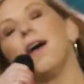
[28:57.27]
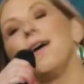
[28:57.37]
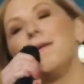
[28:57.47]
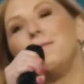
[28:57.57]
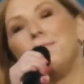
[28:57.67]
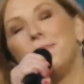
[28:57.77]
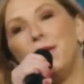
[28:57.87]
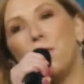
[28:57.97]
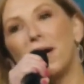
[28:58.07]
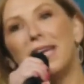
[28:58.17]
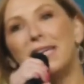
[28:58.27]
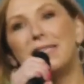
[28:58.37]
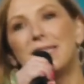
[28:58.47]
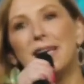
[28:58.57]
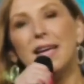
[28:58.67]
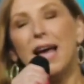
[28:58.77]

um, you know, our kids,